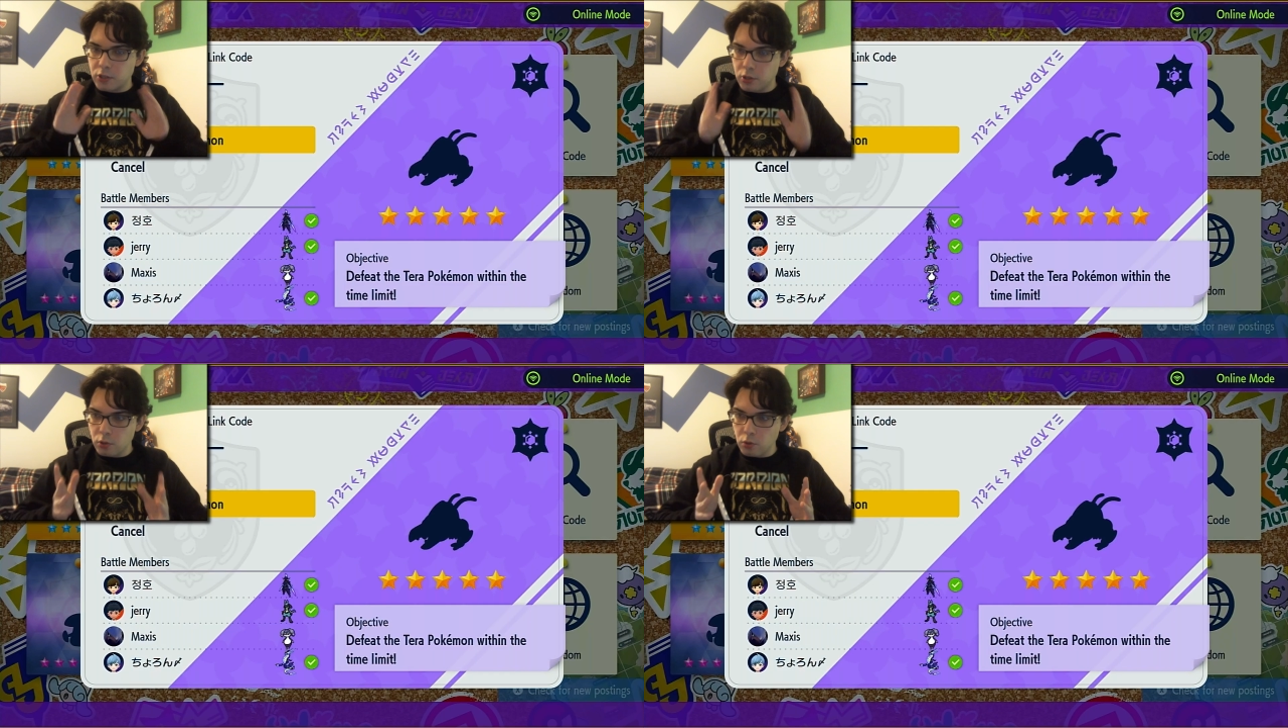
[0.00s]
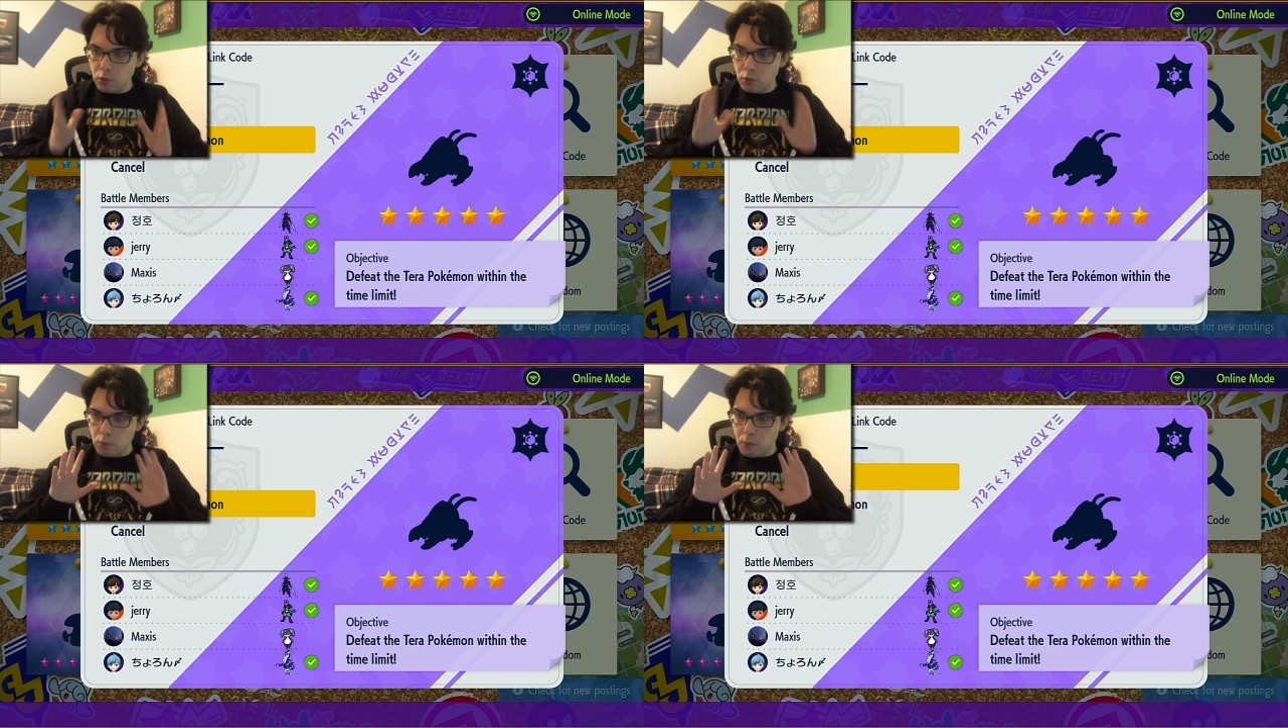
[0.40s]

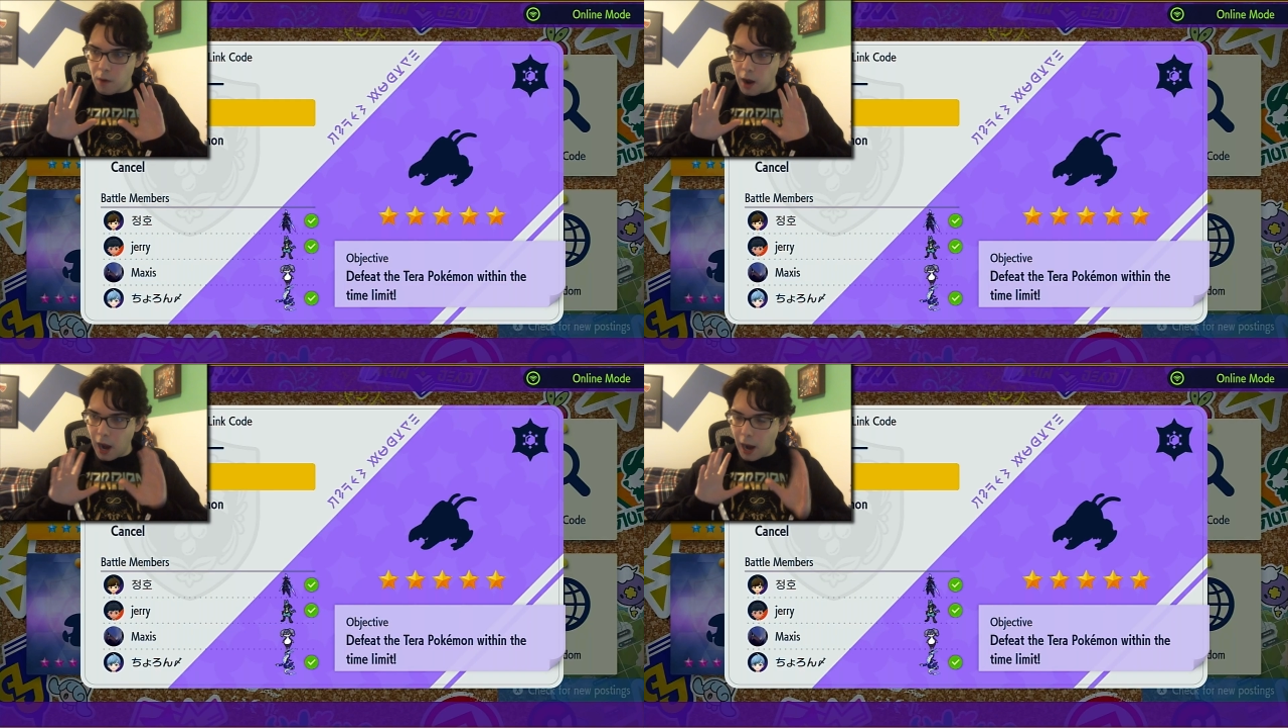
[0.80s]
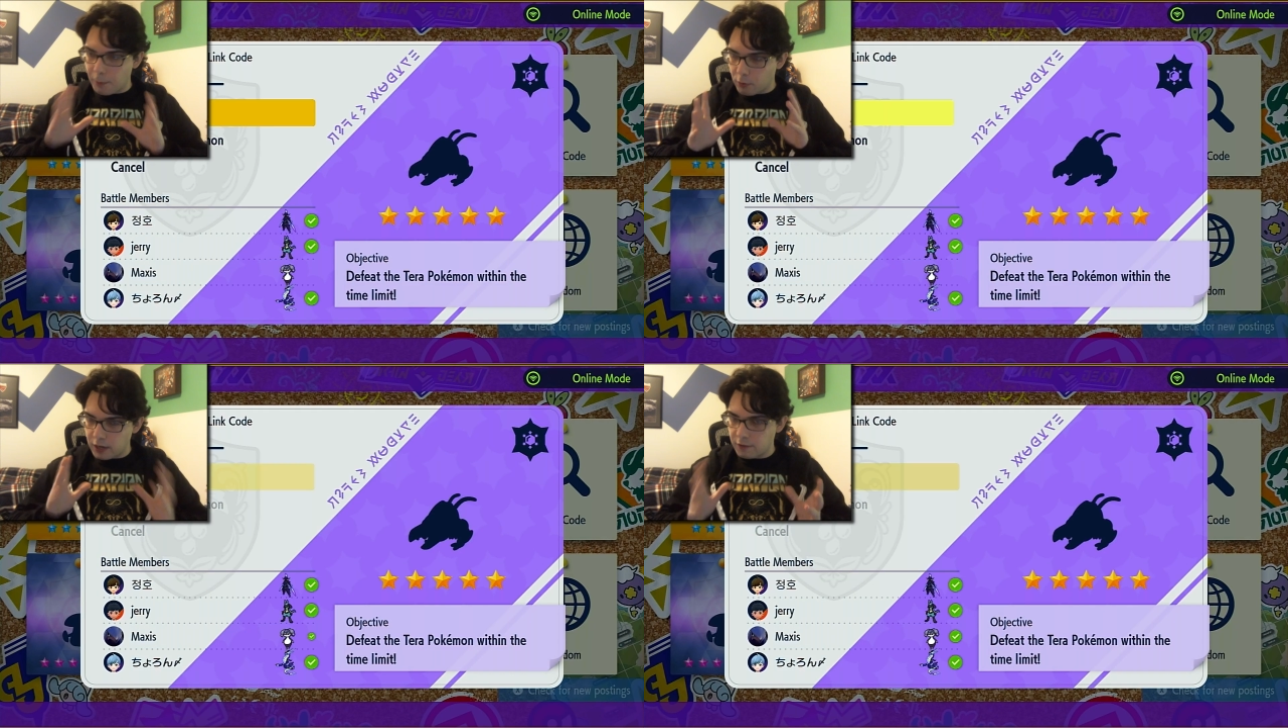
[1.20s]
do
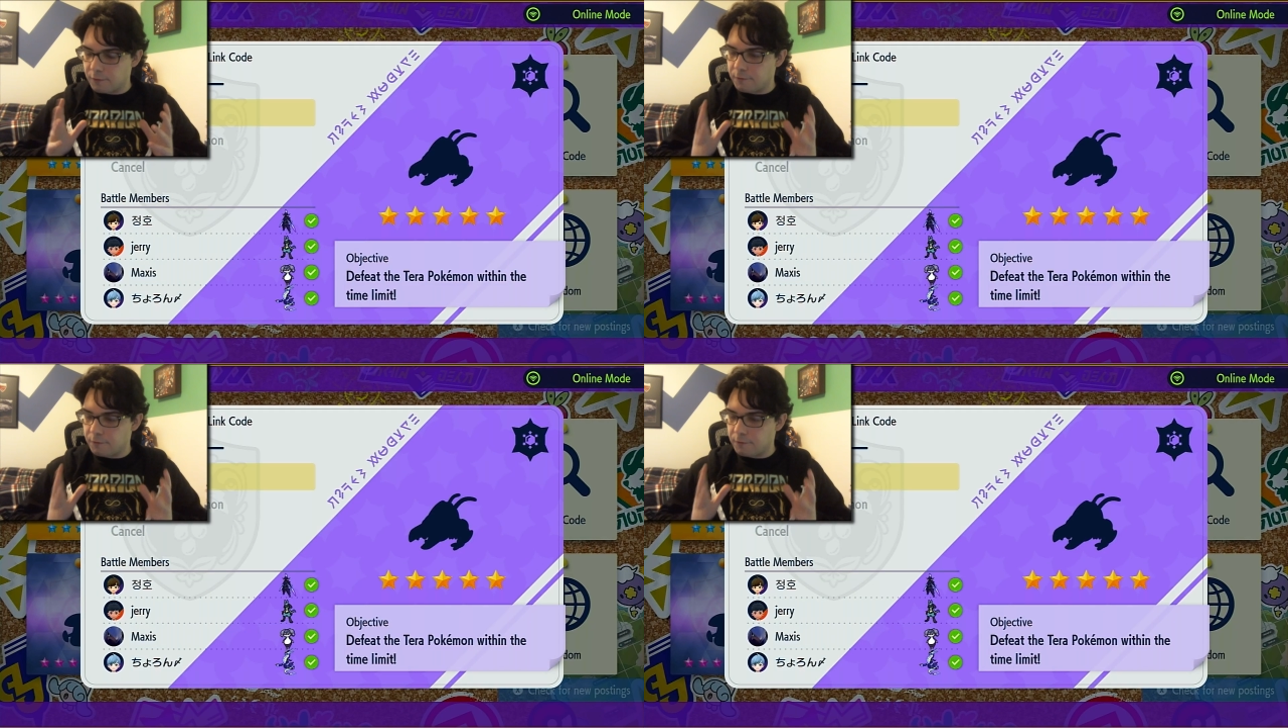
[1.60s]
operate